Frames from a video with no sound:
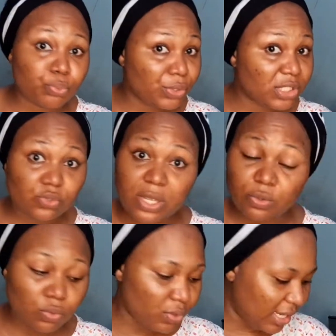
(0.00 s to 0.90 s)
with this, or I
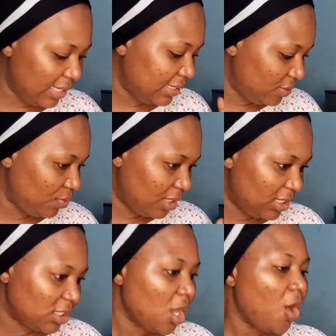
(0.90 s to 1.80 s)
don't cook anything with
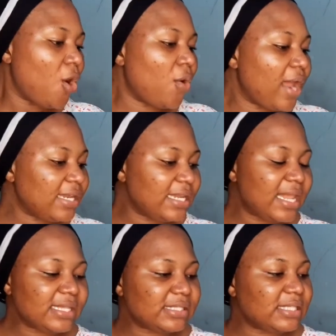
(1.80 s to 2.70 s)
it. All right, the
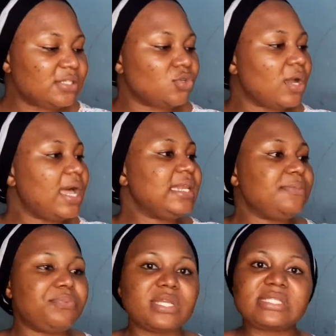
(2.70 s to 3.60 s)
next thing is your
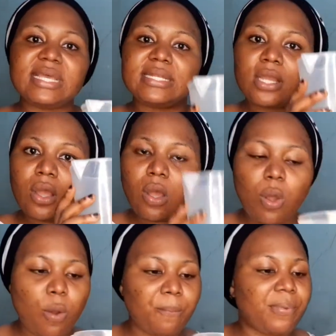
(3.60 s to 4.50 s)
calibrated
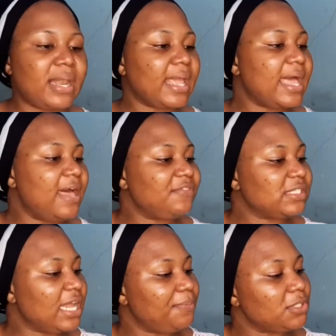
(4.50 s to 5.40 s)
cup. Like I have this
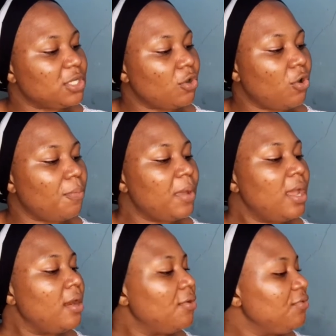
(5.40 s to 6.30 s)
calibrated cup
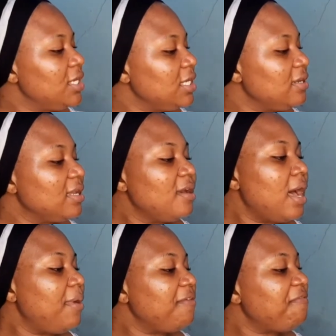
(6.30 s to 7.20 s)
reading
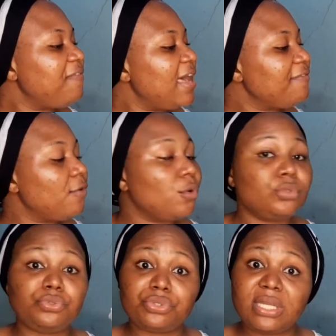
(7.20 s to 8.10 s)
about
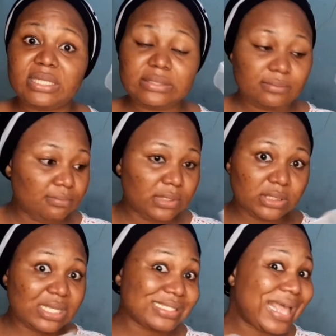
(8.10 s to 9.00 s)
500 ml,
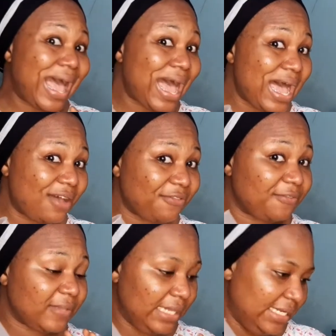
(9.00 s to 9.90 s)
that's half
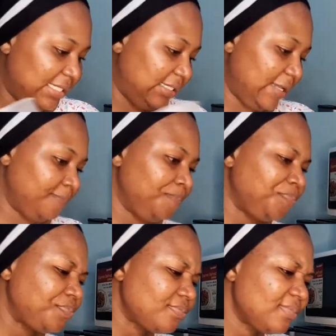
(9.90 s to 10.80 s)
a liter.
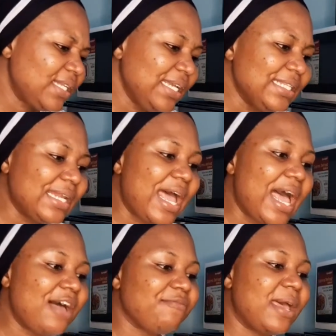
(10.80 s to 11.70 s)
Then I
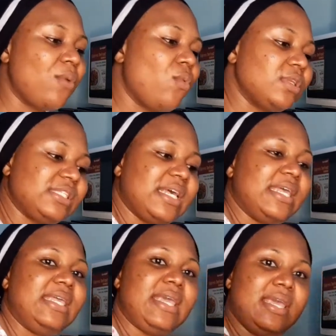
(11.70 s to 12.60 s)
have my water
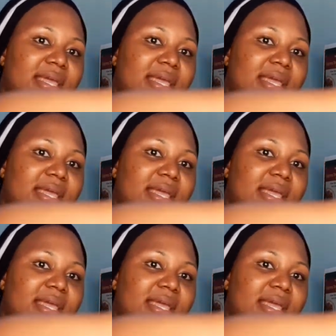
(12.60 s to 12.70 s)
here,